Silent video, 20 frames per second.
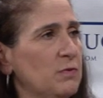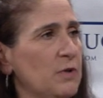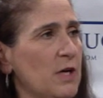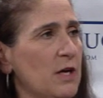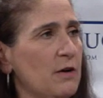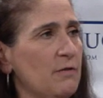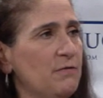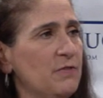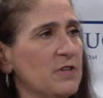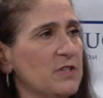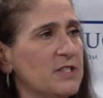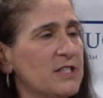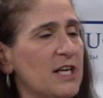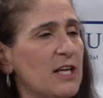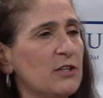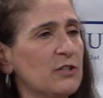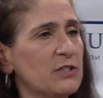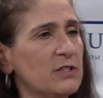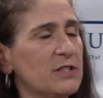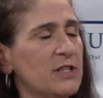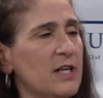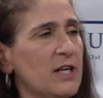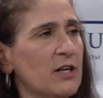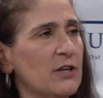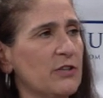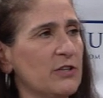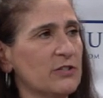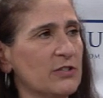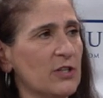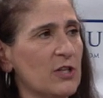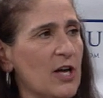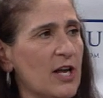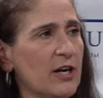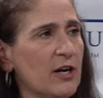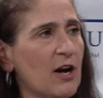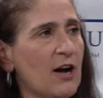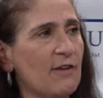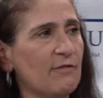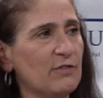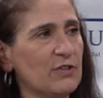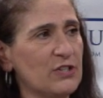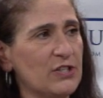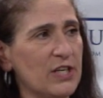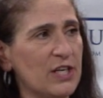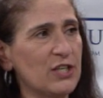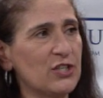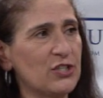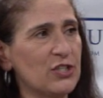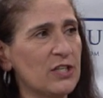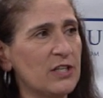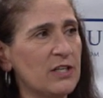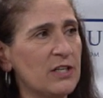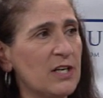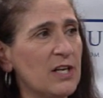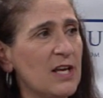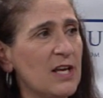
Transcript: If the seller's there, there's a lot of conversation,